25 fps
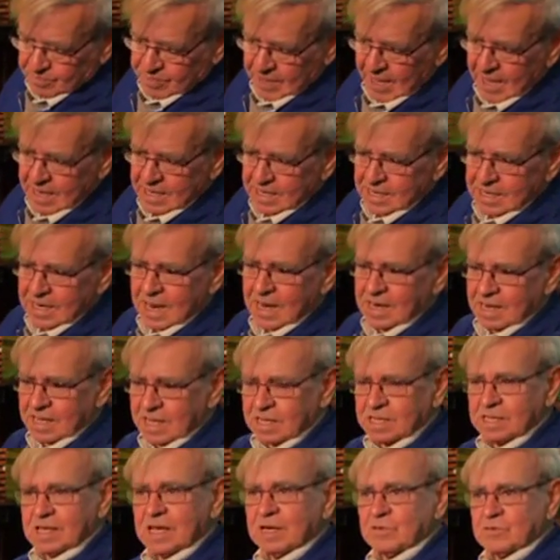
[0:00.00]
Payne and
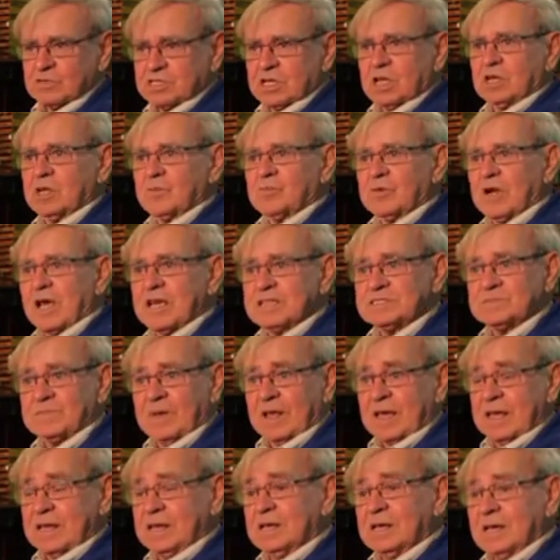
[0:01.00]
Elliott there was on a brass
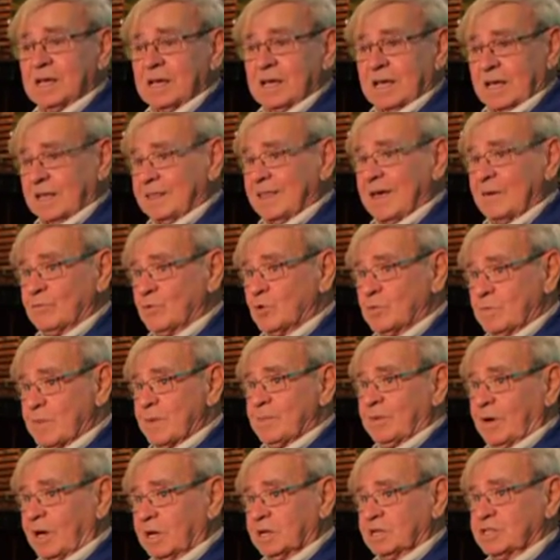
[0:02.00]
plate, and that would be
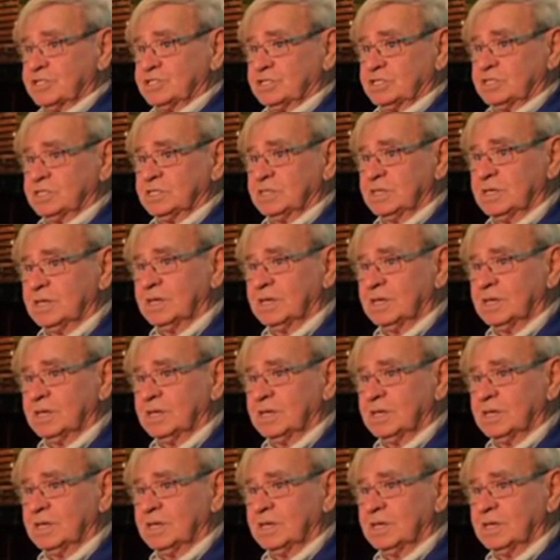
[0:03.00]
polished.